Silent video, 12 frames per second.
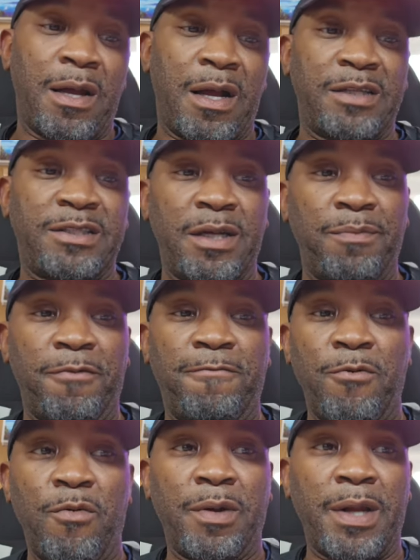I said
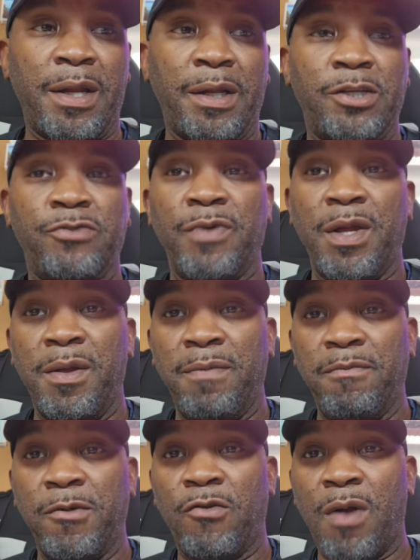before that
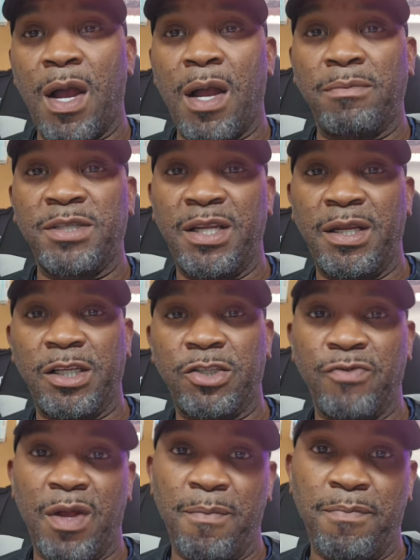extreme crimes need
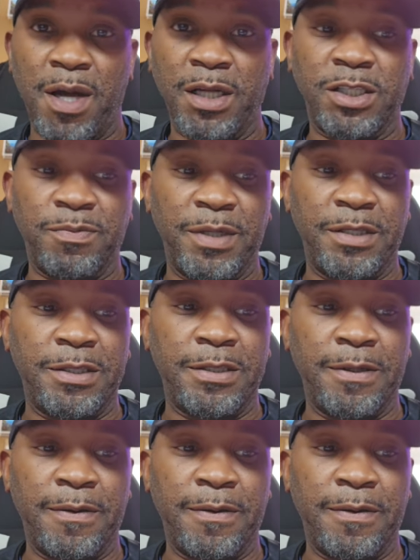extreme punishments.